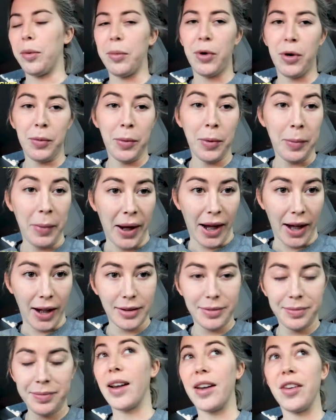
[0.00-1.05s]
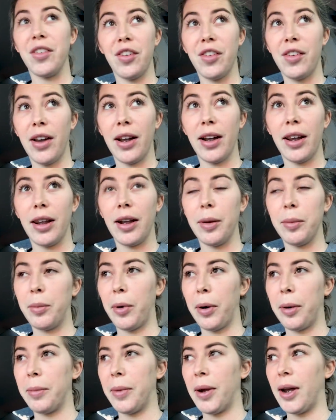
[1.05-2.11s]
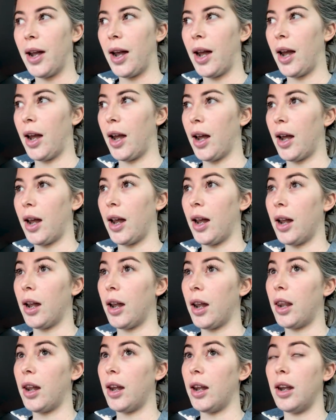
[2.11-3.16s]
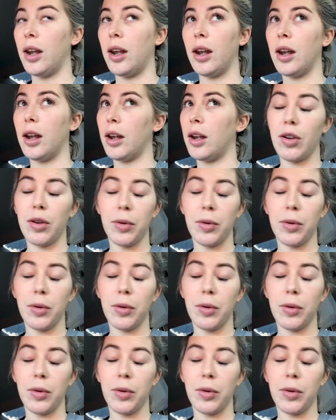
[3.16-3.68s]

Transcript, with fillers: I'm super mad. I just ended the appointment and the